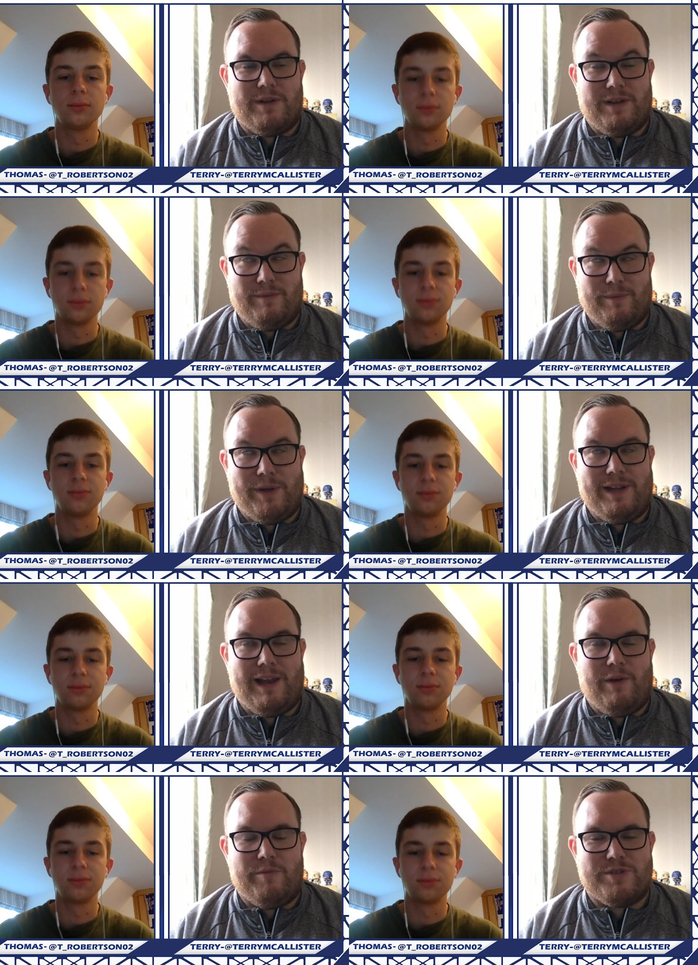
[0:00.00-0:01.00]
Speaker 1: to allow.
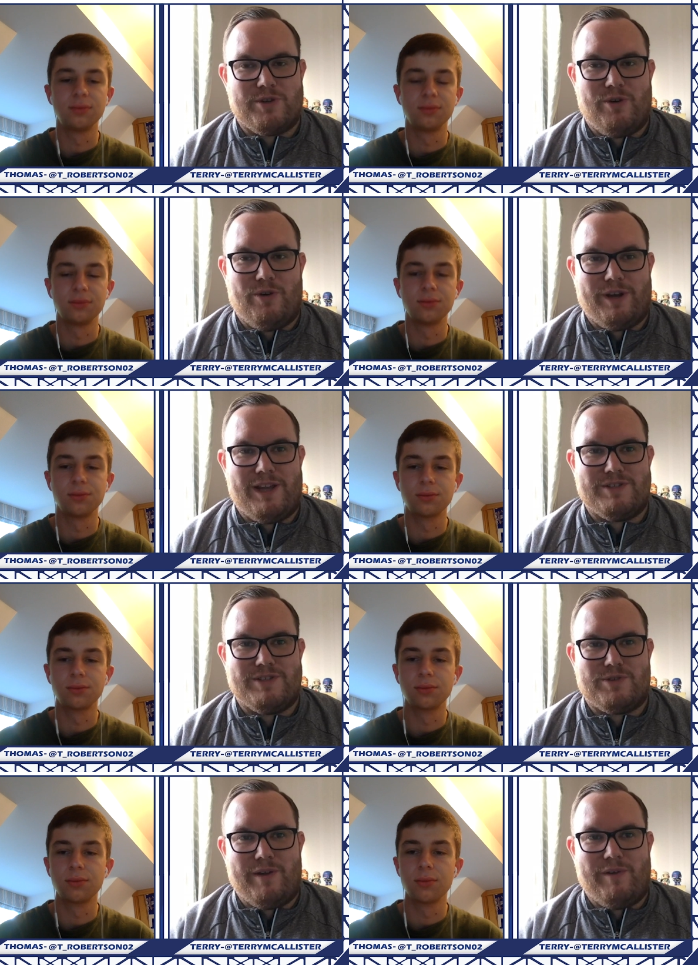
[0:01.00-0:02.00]
We allow them to
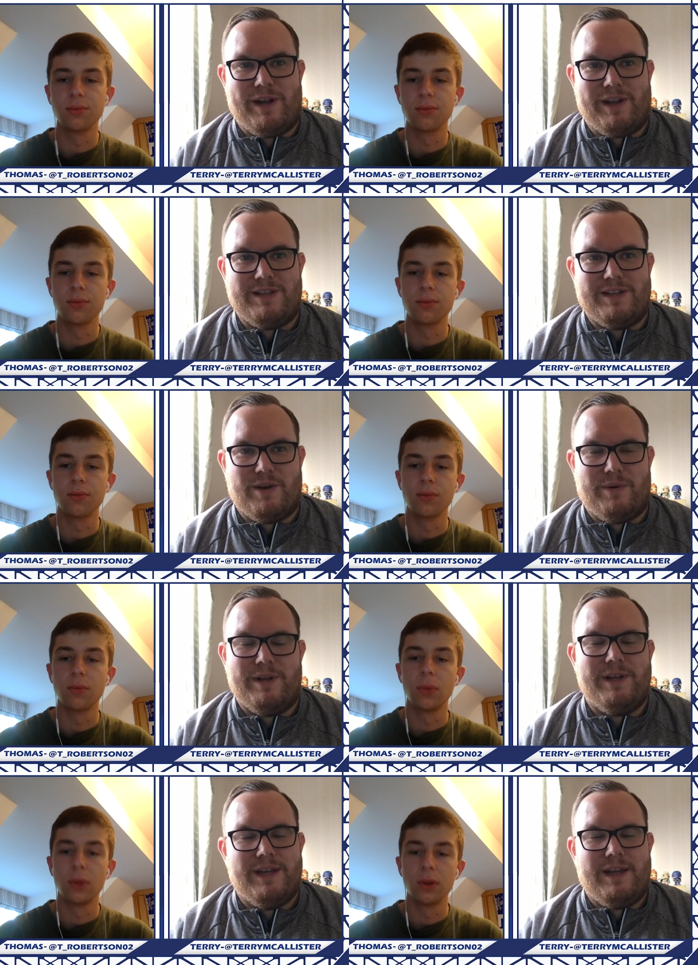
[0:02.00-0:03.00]
score against us quite
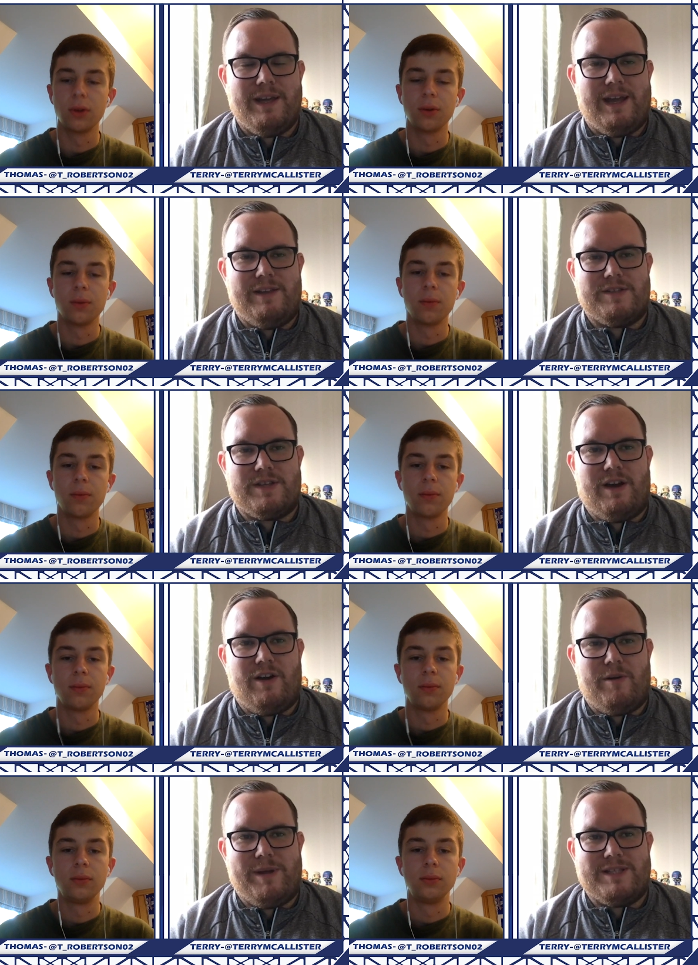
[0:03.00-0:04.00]
regularly. So
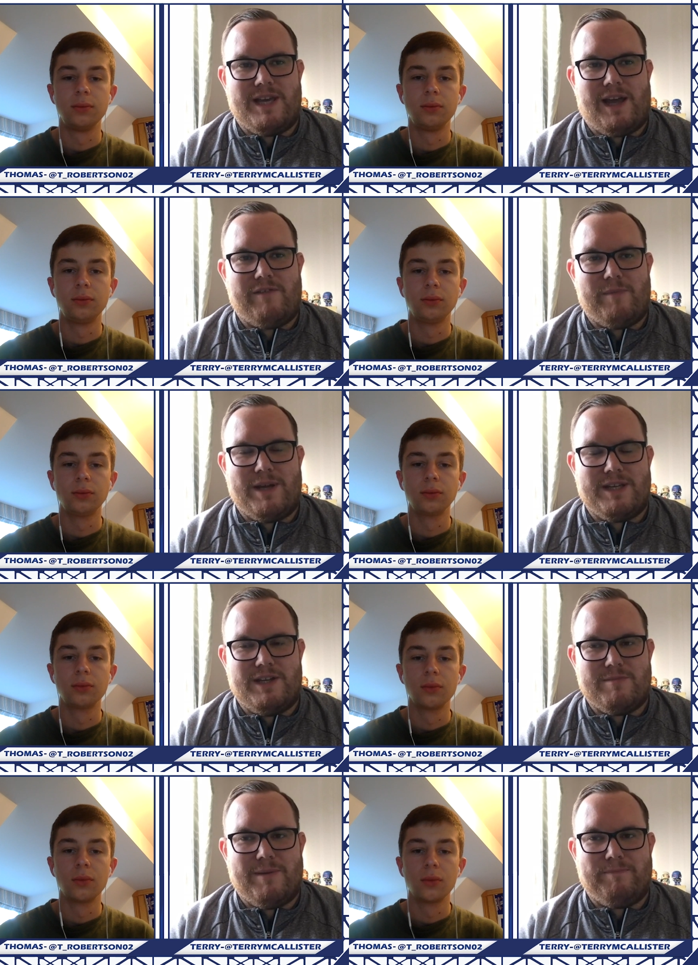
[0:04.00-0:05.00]
either Zaha or Benteke
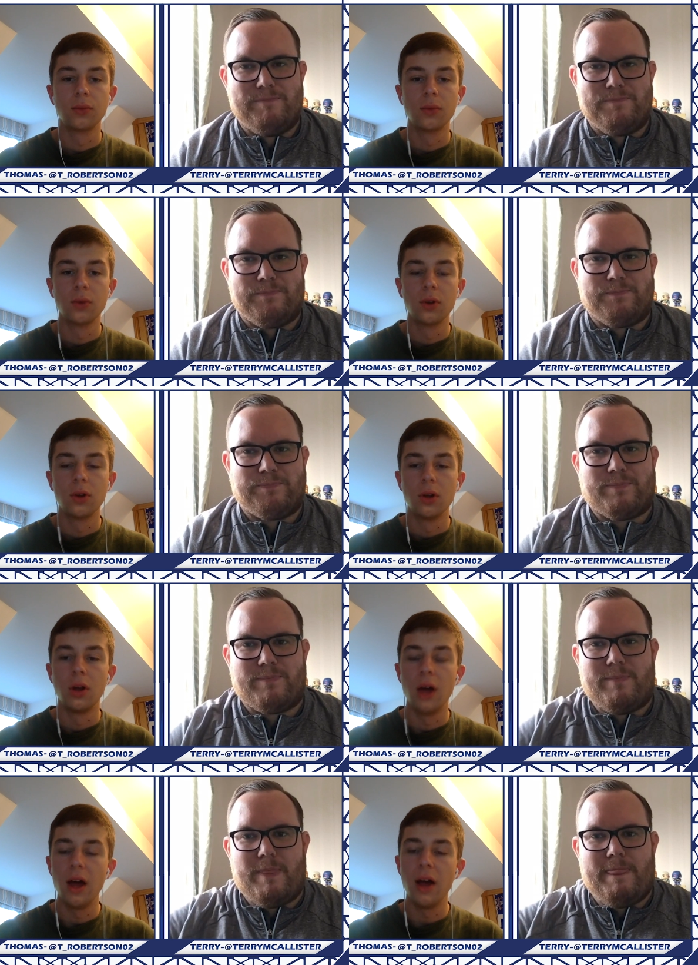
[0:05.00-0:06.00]
for my danger man.
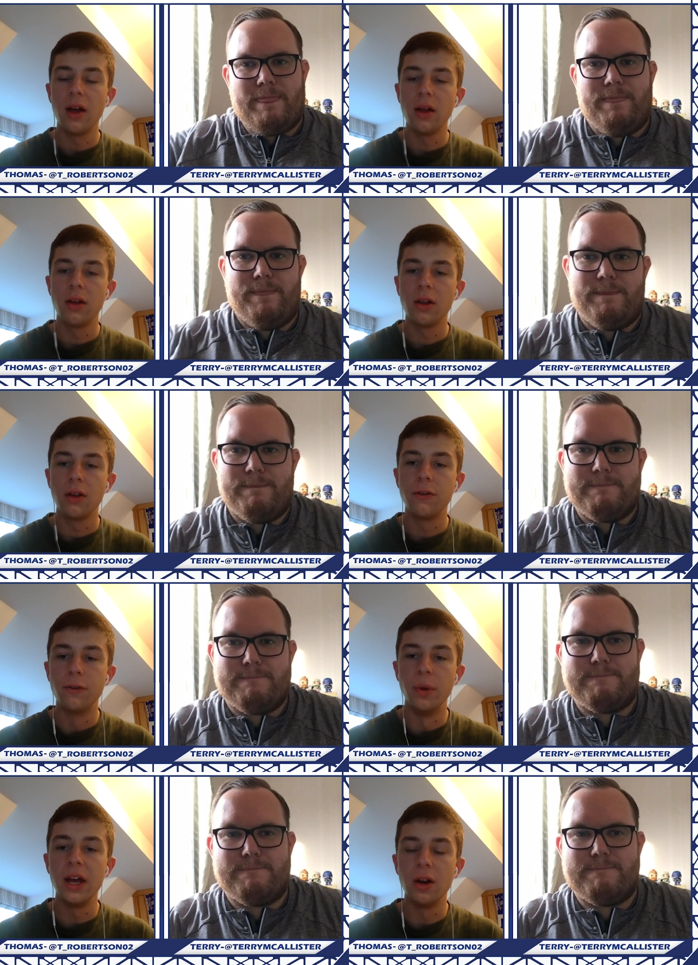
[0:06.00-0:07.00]
Speaker 2: Uh,
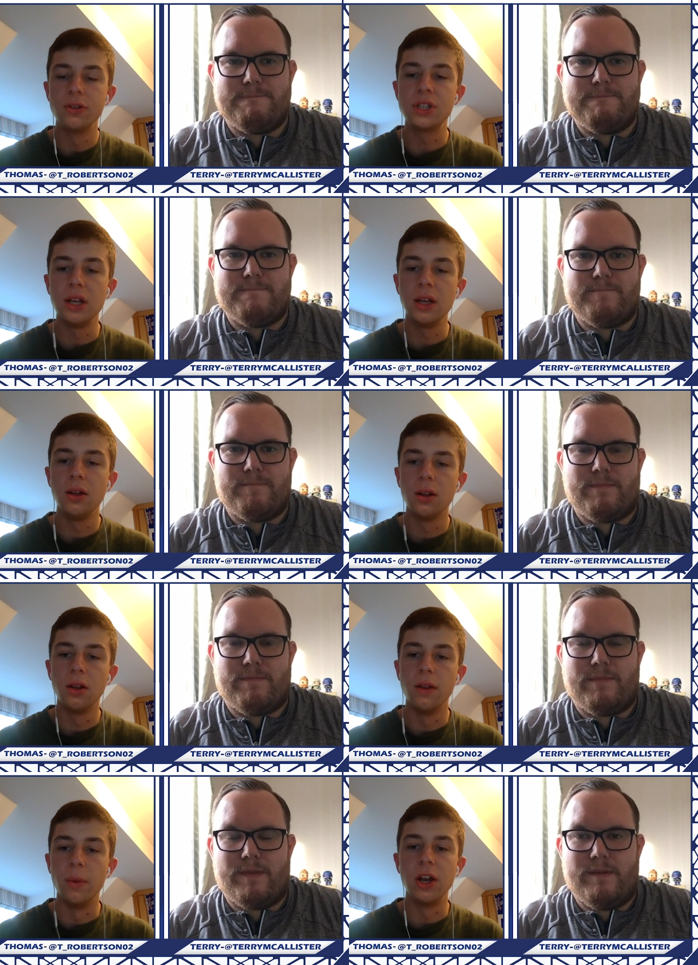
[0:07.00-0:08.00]
for me, obviously,
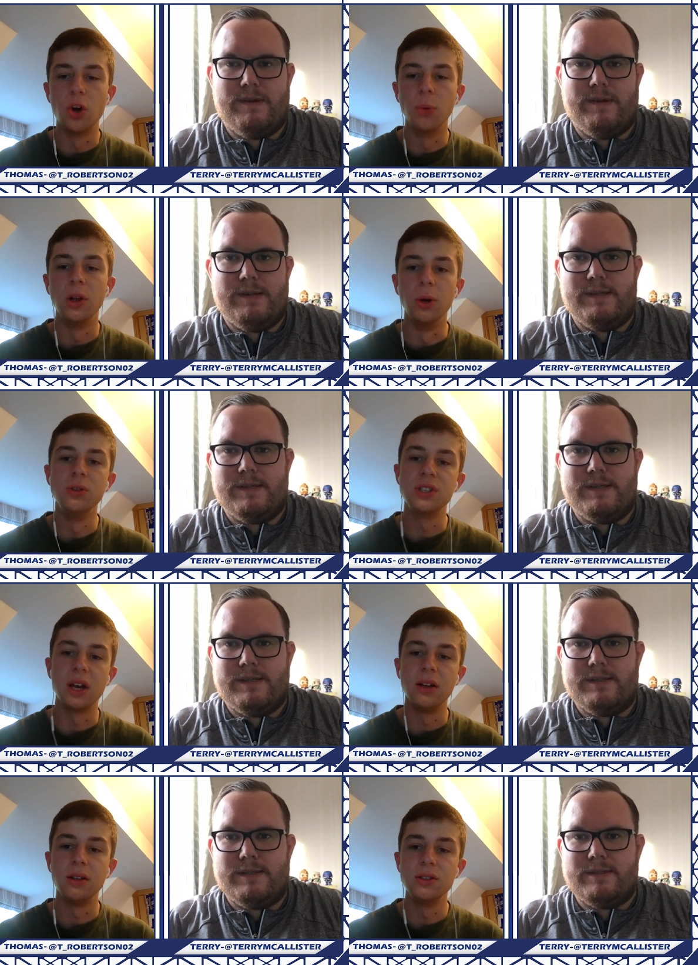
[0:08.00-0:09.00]
they made a couple of loan
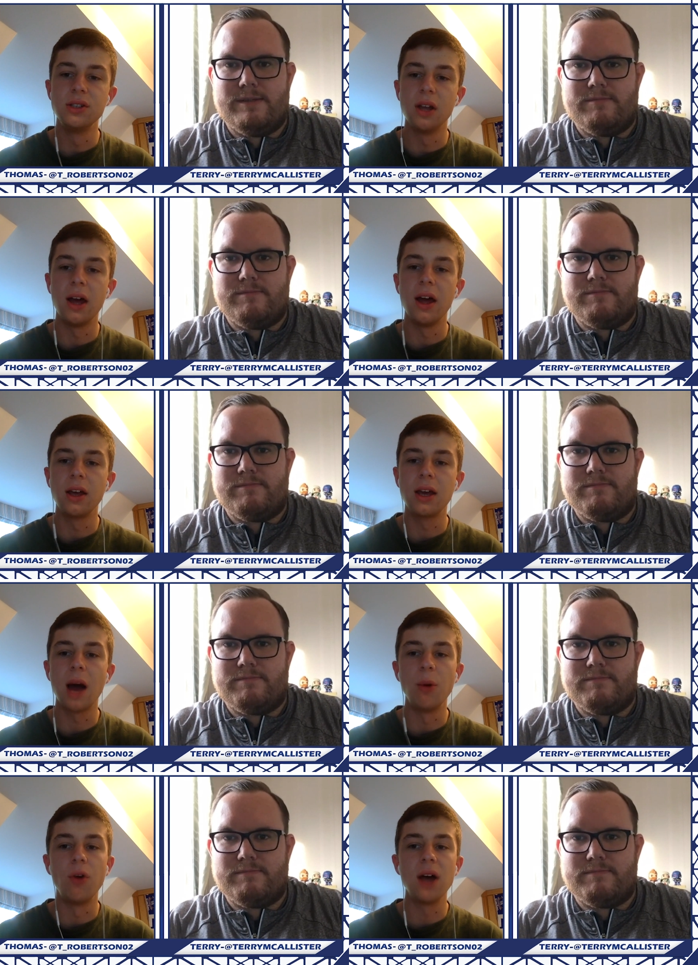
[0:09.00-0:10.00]
signings. Uh,
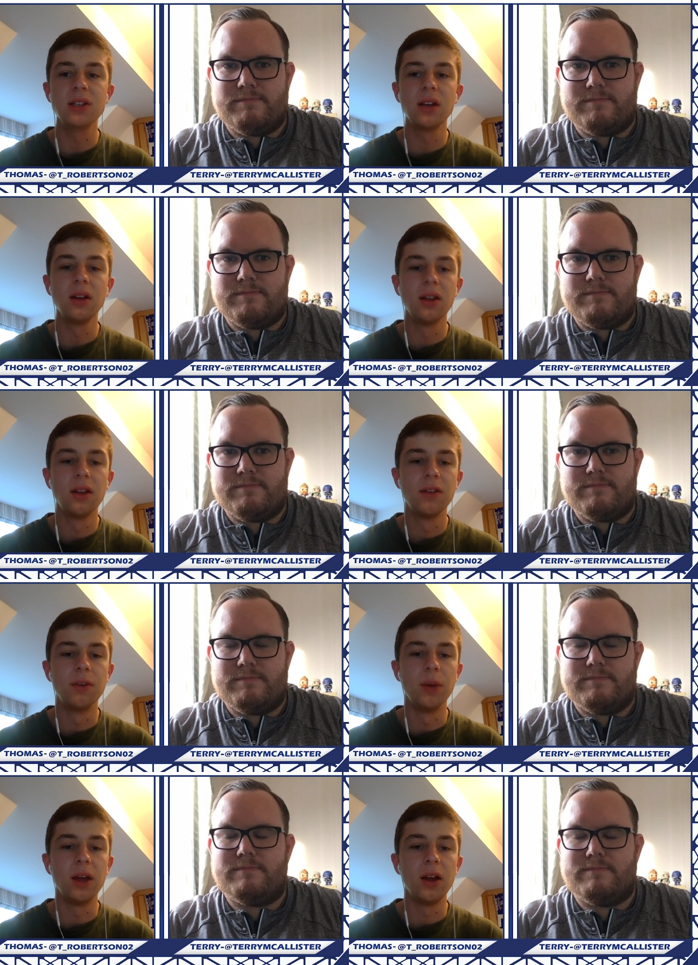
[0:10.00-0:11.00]
Camarasa,
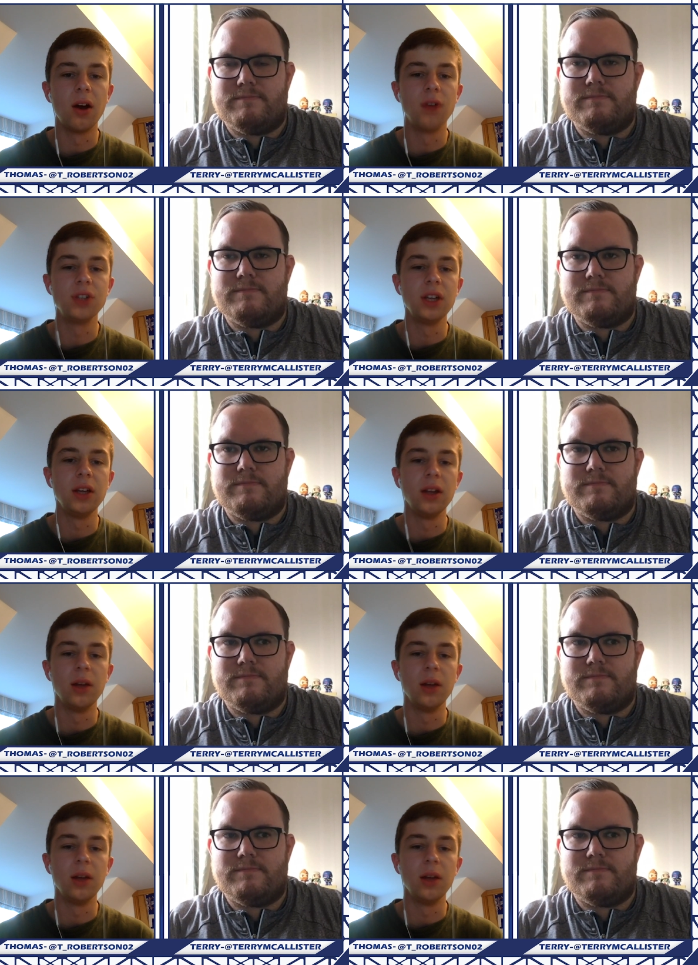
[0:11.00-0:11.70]
for me, obviously, he